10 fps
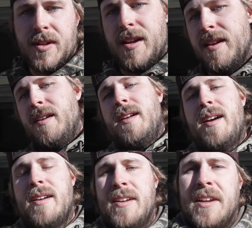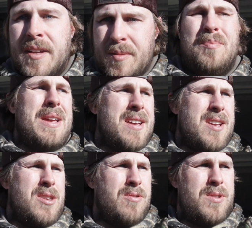And being
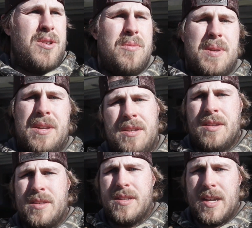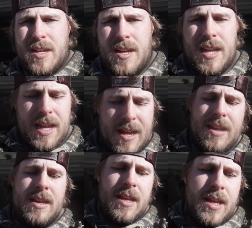a YouTube duck hunting
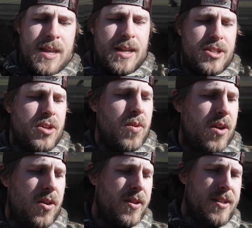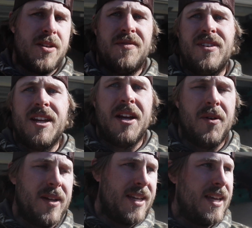guy and showing all this on
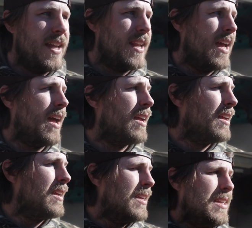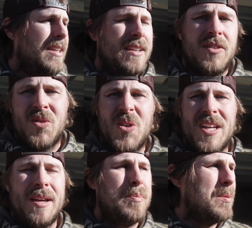video, it can
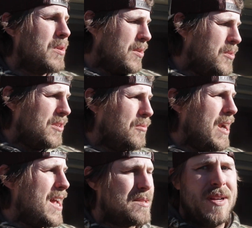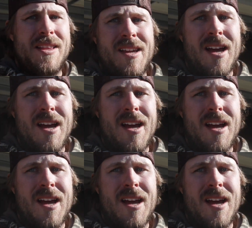people can really razz me in the